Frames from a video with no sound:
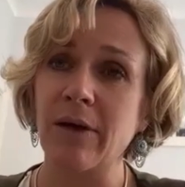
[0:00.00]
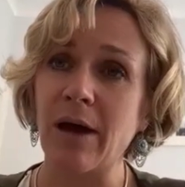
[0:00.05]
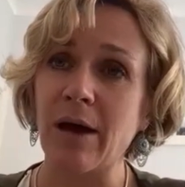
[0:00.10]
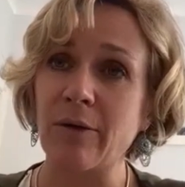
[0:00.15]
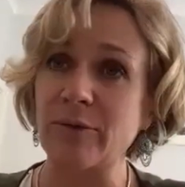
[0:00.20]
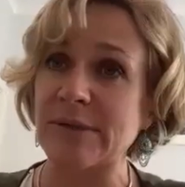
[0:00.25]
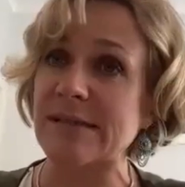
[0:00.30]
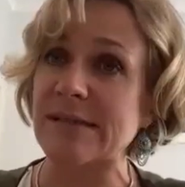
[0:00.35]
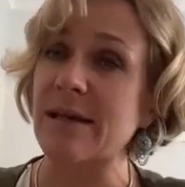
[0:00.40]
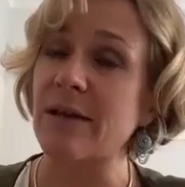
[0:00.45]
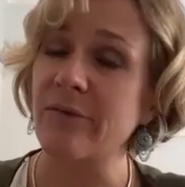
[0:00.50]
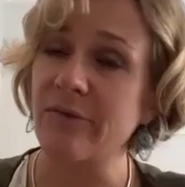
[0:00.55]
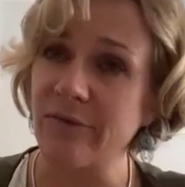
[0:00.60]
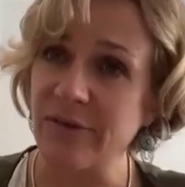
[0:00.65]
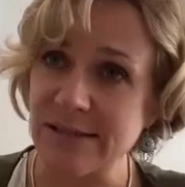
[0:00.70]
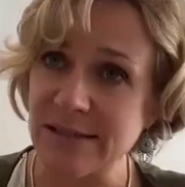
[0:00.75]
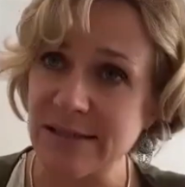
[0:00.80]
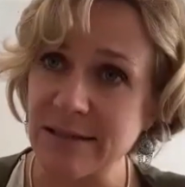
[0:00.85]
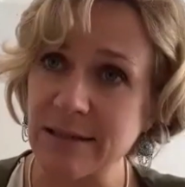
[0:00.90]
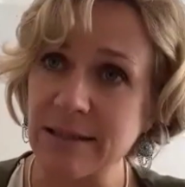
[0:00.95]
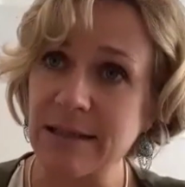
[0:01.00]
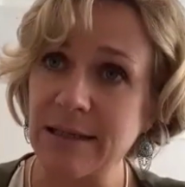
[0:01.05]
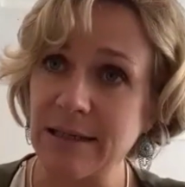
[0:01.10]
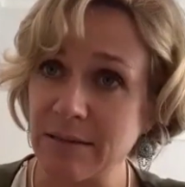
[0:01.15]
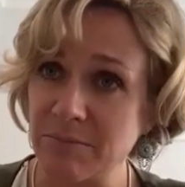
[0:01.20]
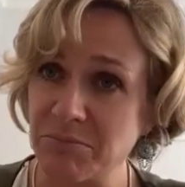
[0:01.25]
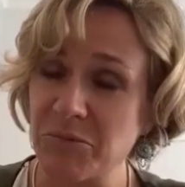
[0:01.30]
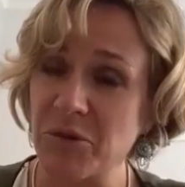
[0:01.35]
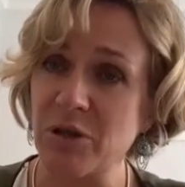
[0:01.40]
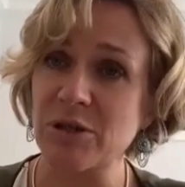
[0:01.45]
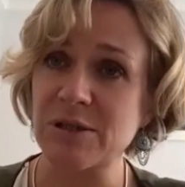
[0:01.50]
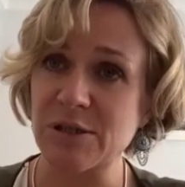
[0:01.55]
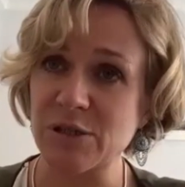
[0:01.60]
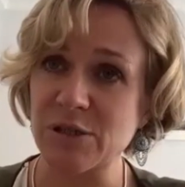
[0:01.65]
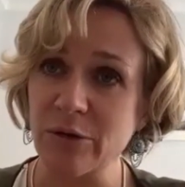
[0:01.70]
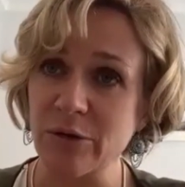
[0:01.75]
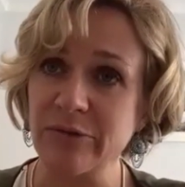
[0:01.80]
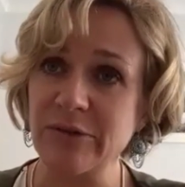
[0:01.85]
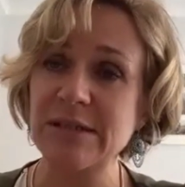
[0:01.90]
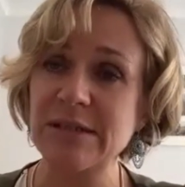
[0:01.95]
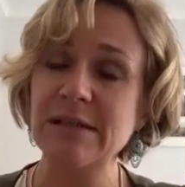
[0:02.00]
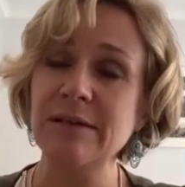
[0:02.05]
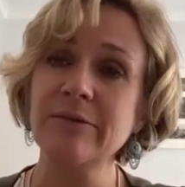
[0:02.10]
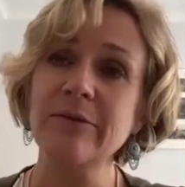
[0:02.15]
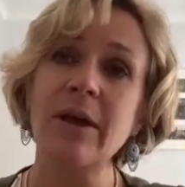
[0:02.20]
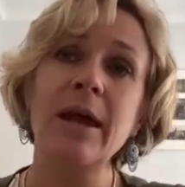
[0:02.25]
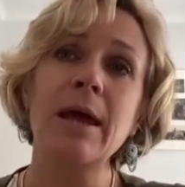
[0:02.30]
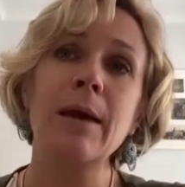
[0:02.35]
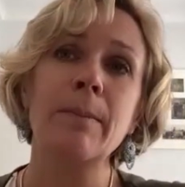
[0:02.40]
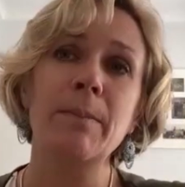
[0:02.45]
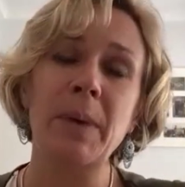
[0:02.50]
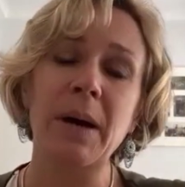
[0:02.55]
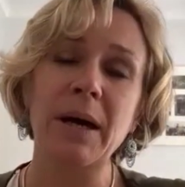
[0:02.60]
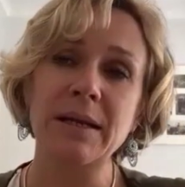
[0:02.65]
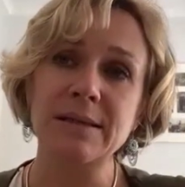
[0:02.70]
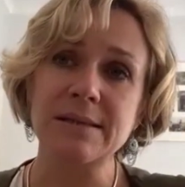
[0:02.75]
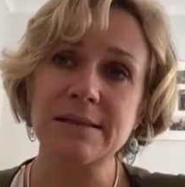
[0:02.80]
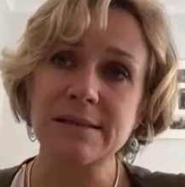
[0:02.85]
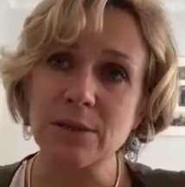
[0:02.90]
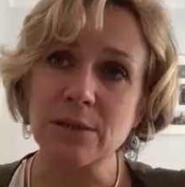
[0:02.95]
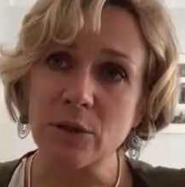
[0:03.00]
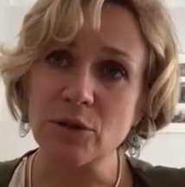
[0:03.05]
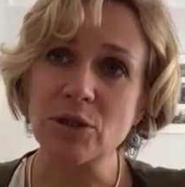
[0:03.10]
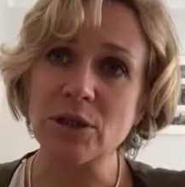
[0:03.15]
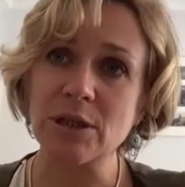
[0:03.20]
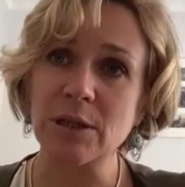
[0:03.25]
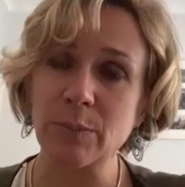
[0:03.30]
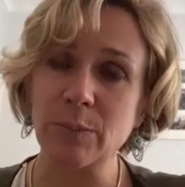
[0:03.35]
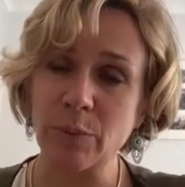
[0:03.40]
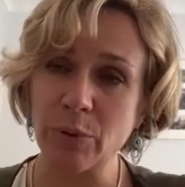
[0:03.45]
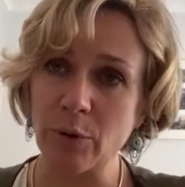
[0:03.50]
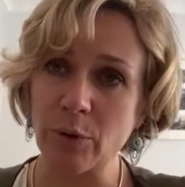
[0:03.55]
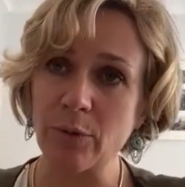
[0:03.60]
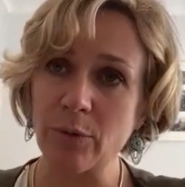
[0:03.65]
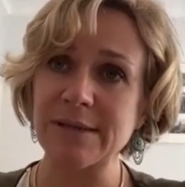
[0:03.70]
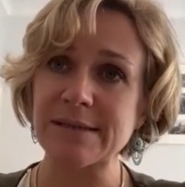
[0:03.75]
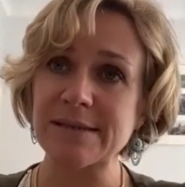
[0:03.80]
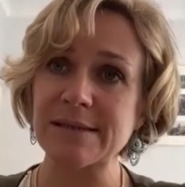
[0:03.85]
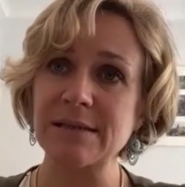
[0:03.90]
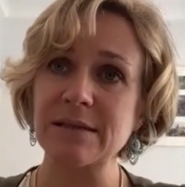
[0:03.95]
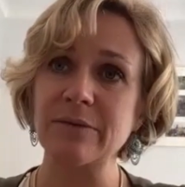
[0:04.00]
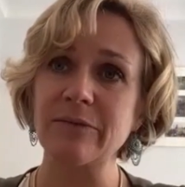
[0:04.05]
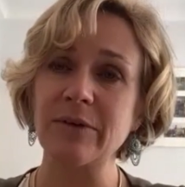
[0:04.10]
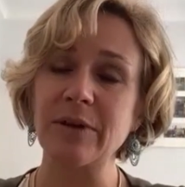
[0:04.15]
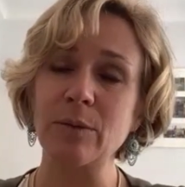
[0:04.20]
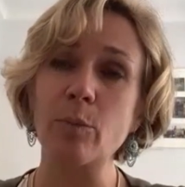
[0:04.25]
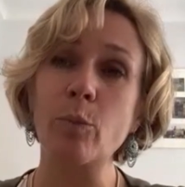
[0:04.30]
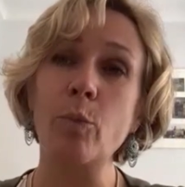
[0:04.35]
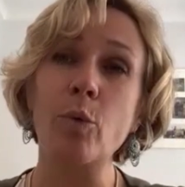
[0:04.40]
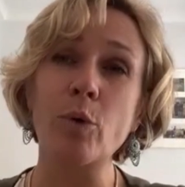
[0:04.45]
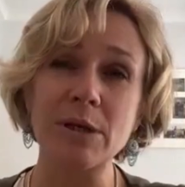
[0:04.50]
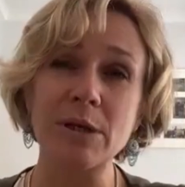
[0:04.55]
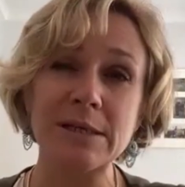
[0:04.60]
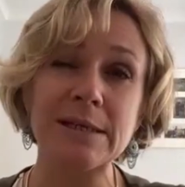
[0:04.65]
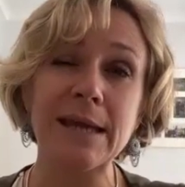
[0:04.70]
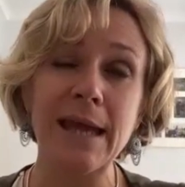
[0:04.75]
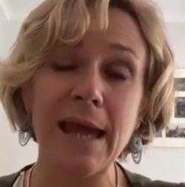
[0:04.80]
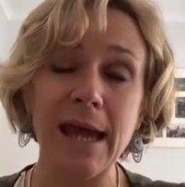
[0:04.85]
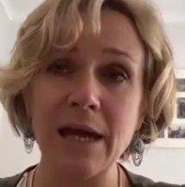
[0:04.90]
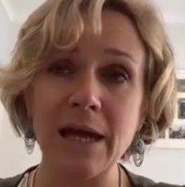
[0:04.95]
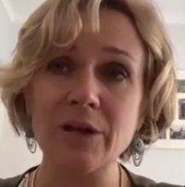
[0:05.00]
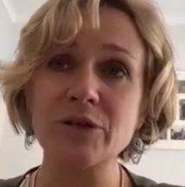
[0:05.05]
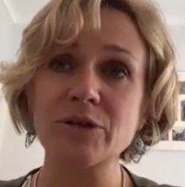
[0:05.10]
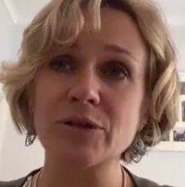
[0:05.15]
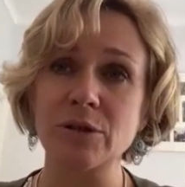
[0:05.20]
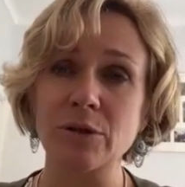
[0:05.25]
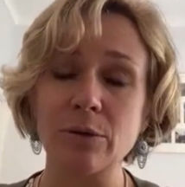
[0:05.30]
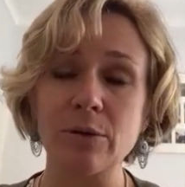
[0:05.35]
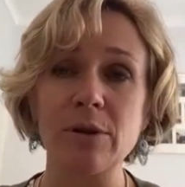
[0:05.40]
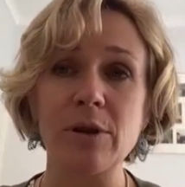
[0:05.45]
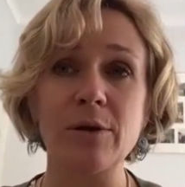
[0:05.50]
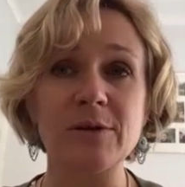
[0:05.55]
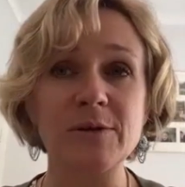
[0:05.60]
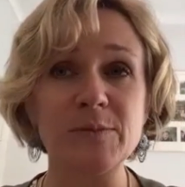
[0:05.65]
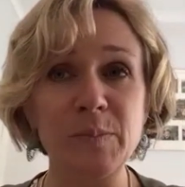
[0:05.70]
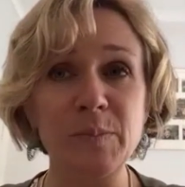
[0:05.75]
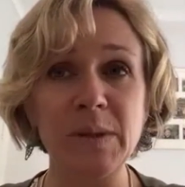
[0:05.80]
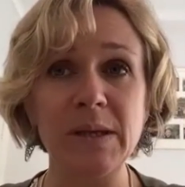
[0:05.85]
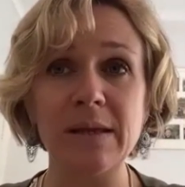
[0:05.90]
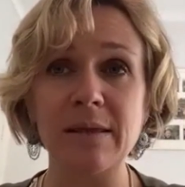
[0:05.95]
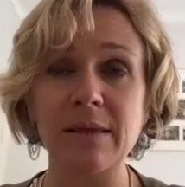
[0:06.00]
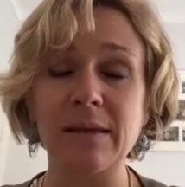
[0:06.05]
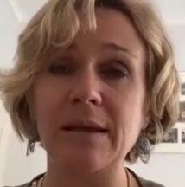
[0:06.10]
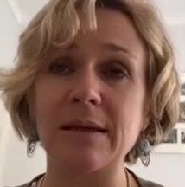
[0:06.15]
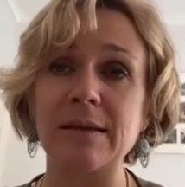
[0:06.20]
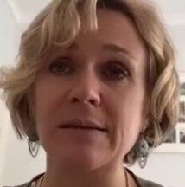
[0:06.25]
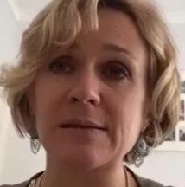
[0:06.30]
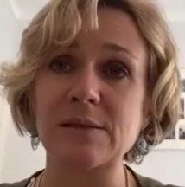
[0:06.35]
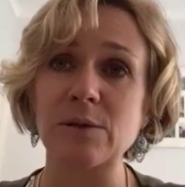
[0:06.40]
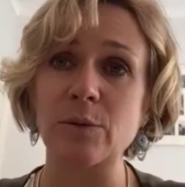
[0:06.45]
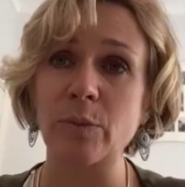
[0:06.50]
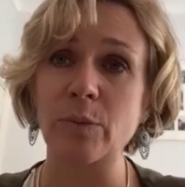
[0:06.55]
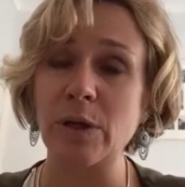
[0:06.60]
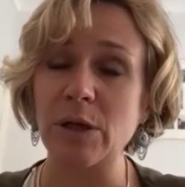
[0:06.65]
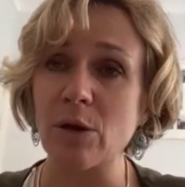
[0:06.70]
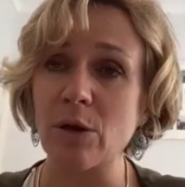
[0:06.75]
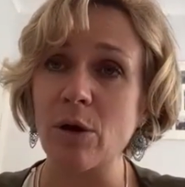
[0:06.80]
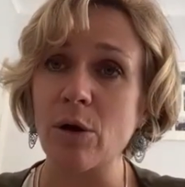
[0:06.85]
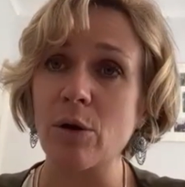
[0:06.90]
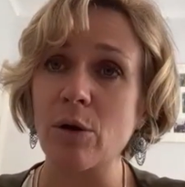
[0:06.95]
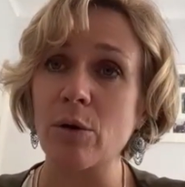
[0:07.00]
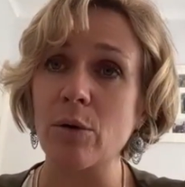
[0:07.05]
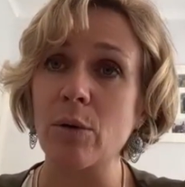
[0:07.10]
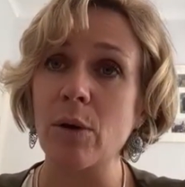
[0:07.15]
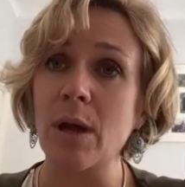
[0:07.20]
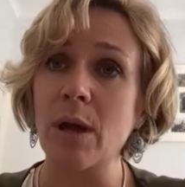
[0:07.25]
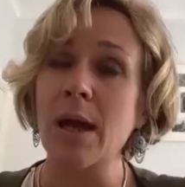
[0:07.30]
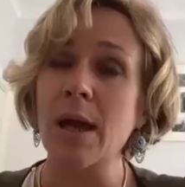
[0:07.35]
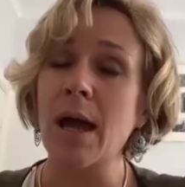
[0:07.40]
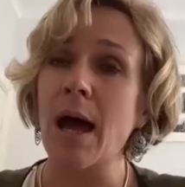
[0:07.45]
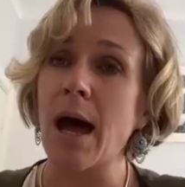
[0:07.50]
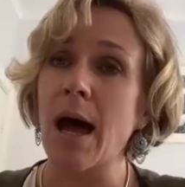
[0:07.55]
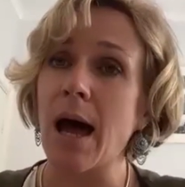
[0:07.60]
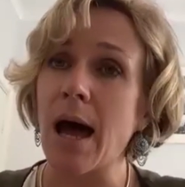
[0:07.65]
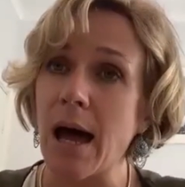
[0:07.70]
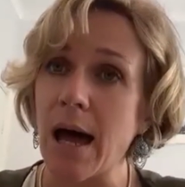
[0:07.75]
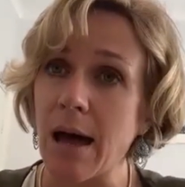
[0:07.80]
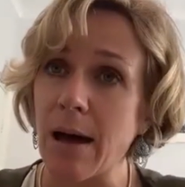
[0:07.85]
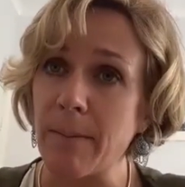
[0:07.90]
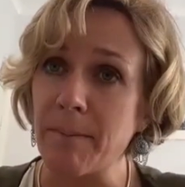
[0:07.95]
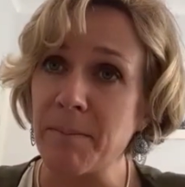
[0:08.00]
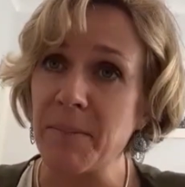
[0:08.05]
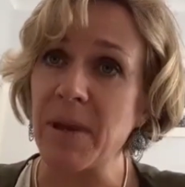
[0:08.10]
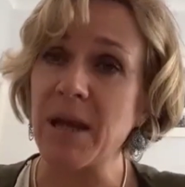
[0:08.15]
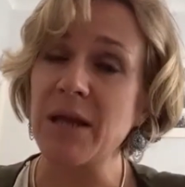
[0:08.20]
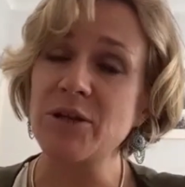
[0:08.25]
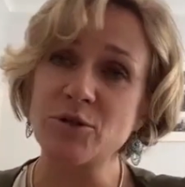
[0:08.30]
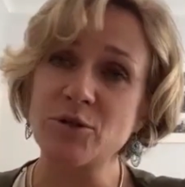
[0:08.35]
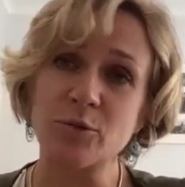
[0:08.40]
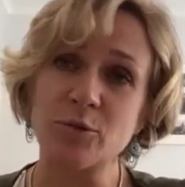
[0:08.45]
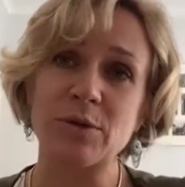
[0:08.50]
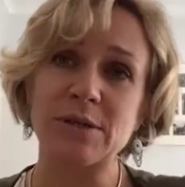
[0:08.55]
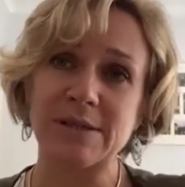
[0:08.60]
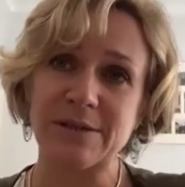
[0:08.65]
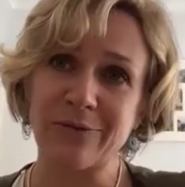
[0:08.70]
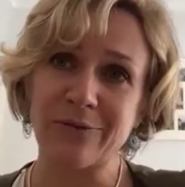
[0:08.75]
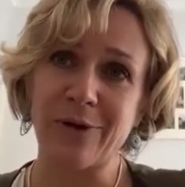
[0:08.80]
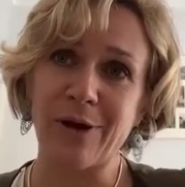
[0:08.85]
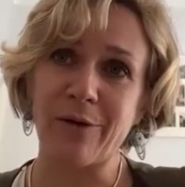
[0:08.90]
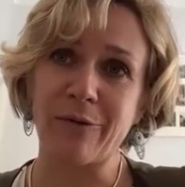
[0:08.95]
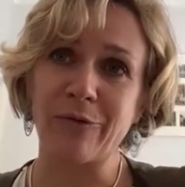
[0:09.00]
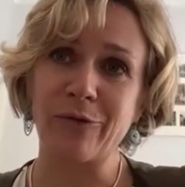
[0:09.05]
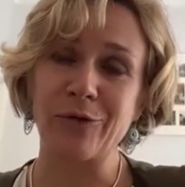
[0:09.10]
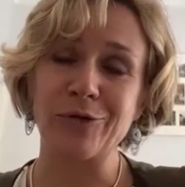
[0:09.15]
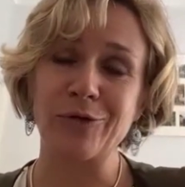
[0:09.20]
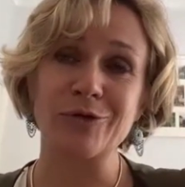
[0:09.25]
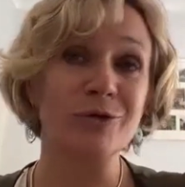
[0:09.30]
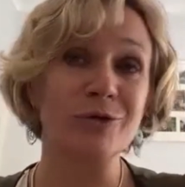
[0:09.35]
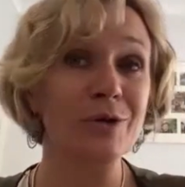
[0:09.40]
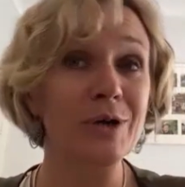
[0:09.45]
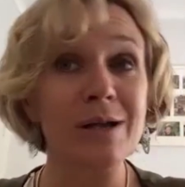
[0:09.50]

I would say fiscally conservative, but socially progressive in wanting action on those big things that we know are major risks for our future.